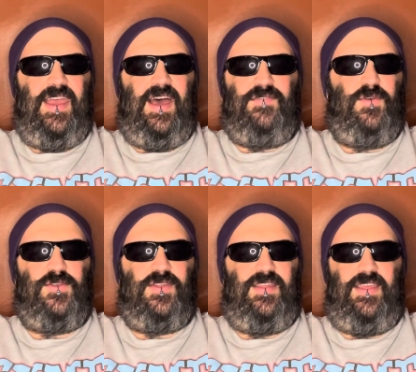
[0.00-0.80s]

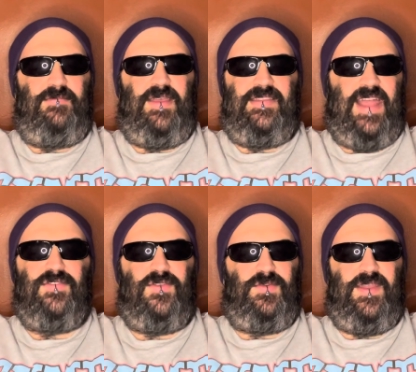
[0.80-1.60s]
Unfortunately, the best
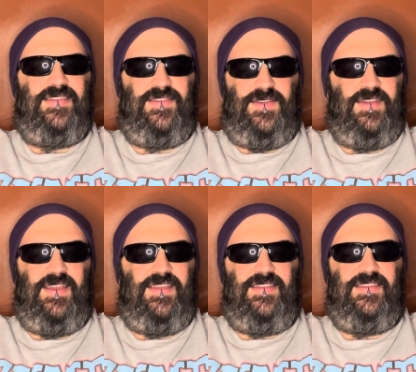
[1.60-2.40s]
actress race this year
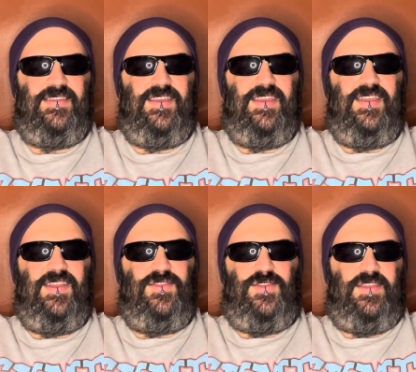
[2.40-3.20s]
is
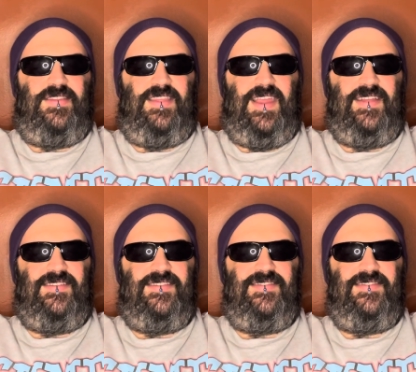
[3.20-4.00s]
just
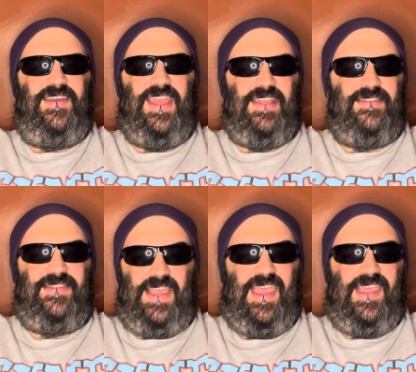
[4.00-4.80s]
like
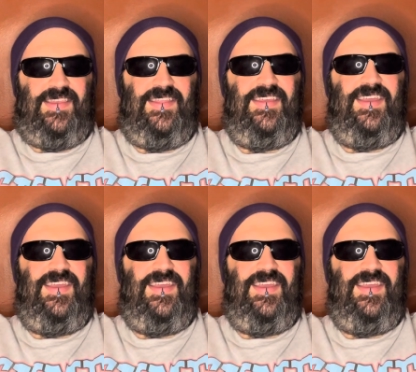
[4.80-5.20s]
insane.